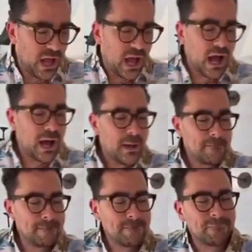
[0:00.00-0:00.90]

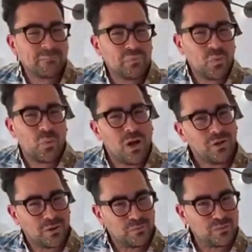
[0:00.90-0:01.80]

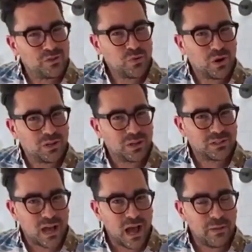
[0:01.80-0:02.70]
welcome to our little
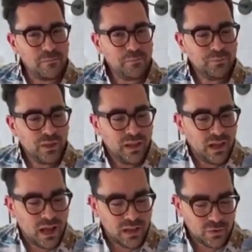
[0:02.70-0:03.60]
time
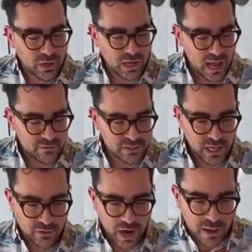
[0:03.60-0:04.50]
that we're gonna have
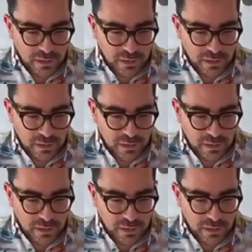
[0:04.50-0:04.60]
together. I'm gonna